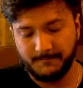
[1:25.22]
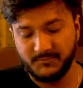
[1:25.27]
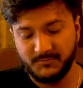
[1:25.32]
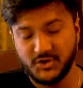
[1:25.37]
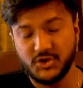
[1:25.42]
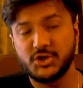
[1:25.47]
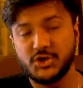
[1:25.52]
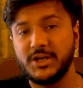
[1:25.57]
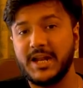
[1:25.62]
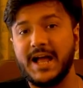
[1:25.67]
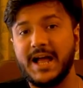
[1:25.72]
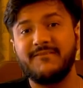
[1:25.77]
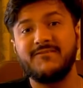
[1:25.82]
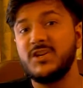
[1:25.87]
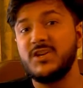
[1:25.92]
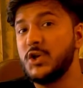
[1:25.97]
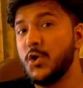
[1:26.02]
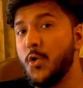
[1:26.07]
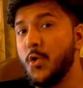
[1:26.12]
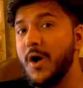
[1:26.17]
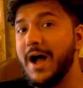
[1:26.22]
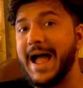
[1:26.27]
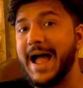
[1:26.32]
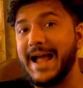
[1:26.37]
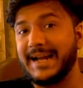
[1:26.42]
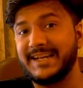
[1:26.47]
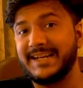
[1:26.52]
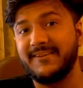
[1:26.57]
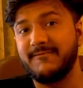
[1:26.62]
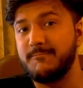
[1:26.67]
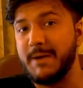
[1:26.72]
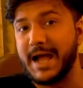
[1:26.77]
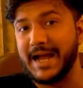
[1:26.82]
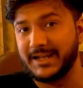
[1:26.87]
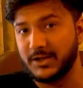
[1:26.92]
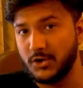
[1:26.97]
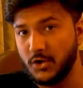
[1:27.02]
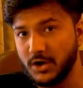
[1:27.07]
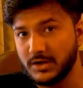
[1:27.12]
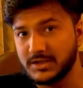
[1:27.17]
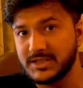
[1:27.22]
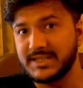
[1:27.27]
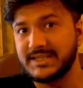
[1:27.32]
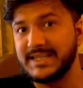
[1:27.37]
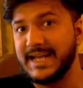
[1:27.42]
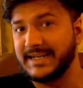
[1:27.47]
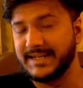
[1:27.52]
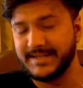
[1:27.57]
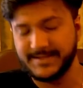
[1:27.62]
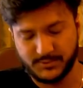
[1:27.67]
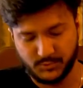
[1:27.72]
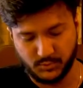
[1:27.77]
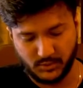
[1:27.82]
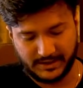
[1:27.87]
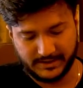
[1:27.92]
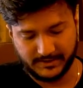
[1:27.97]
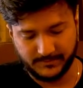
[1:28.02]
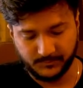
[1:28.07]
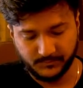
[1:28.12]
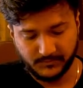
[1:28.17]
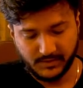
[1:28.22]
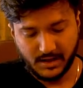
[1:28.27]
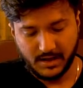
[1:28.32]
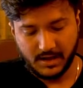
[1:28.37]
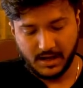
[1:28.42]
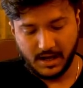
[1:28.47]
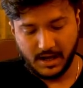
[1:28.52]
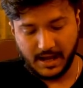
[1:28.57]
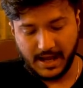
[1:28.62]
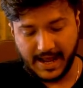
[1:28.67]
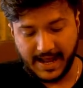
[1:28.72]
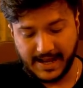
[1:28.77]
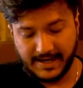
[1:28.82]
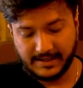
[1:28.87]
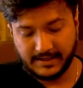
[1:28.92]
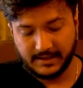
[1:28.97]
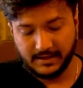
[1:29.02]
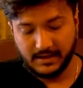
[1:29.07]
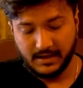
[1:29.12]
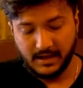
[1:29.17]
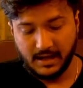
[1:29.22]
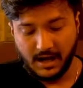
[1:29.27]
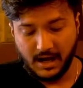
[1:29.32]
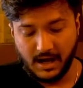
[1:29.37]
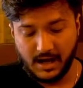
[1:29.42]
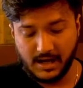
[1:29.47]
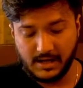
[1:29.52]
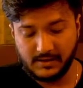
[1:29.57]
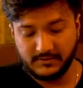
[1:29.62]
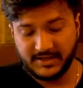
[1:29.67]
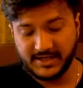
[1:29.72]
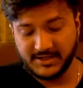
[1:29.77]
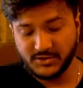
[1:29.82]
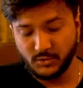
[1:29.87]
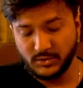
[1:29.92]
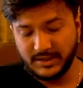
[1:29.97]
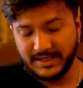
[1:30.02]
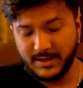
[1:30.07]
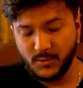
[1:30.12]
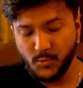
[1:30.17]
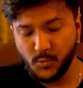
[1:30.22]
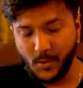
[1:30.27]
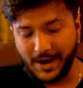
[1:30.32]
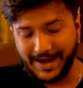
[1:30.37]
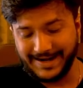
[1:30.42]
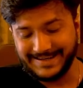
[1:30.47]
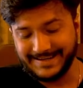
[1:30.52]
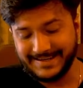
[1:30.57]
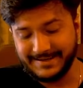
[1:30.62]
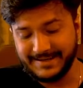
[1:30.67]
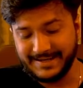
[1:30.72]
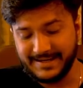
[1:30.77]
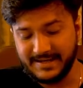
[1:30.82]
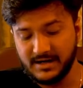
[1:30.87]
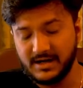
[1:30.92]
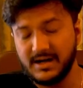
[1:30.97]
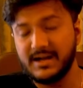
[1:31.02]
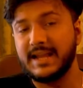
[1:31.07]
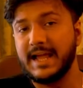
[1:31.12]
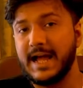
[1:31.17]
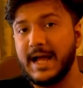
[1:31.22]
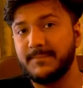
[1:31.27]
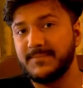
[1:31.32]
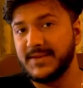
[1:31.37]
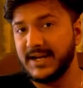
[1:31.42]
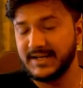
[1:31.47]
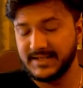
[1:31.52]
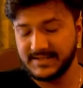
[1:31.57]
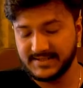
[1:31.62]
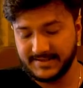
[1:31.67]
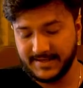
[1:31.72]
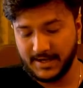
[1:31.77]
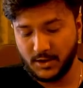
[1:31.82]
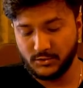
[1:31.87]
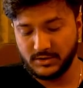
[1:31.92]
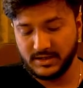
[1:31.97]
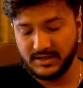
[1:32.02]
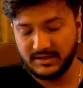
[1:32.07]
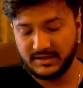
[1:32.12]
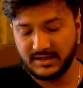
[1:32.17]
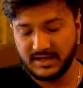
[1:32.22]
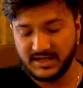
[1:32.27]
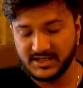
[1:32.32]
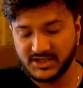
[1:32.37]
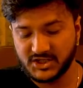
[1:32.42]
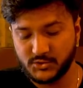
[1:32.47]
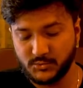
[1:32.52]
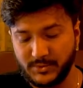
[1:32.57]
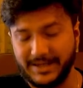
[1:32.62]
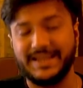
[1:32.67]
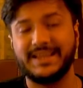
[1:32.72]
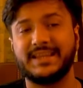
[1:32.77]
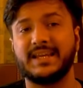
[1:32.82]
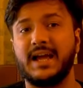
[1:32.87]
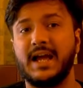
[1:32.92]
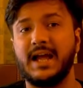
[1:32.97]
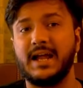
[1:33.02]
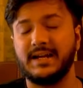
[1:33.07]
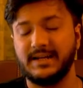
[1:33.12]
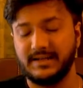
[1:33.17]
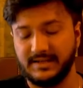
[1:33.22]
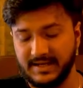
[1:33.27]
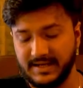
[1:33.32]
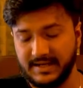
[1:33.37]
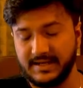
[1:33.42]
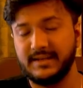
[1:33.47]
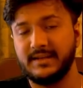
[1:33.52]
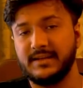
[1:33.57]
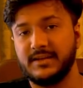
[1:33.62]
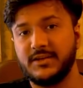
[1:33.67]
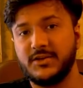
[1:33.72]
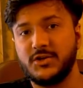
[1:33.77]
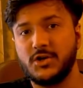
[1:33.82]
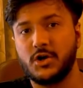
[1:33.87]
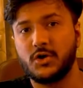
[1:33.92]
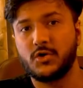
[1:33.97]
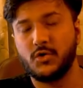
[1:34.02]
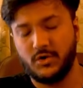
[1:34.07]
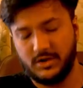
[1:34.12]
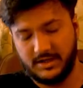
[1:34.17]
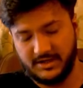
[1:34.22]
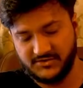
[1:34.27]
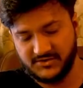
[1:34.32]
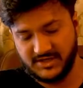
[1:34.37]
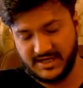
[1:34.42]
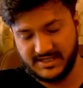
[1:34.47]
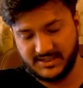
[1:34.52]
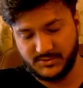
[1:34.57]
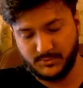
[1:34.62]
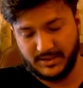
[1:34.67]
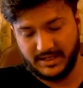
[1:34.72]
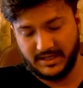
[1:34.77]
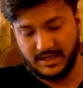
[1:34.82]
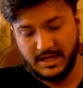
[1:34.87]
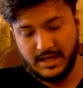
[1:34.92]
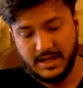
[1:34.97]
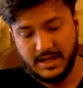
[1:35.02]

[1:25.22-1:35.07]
You should have no active backlogs, that is one. And there's only 1 year gap that is allowed in class 12th and then your college as well.